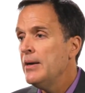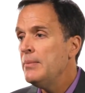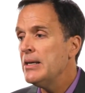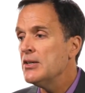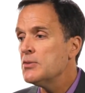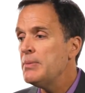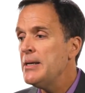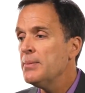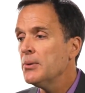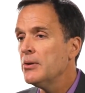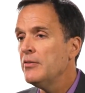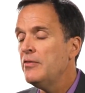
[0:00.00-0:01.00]
because
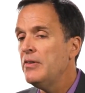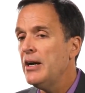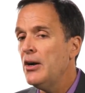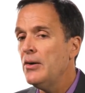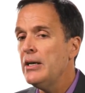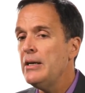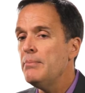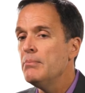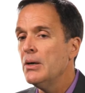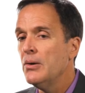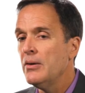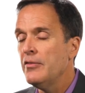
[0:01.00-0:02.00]
people are very
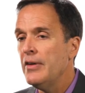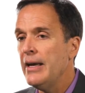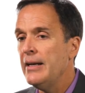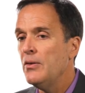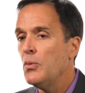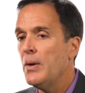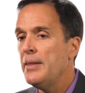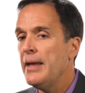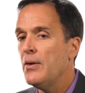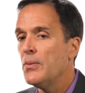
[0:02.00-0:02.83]
motivated when they